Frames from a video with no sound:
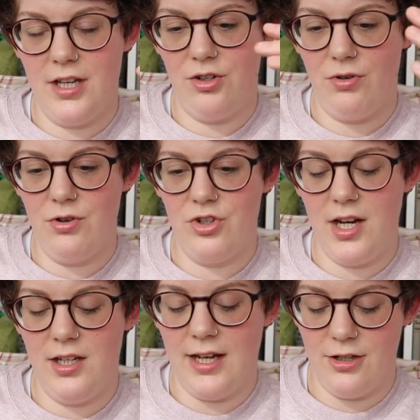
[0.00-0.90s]
a
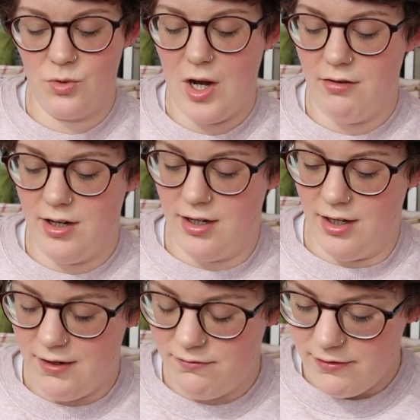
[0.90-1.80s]
crochet cat square in it
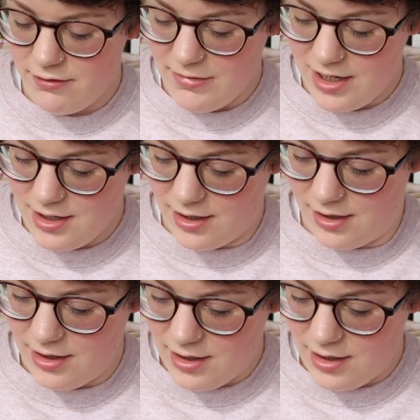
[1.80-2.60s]
and I've never made it.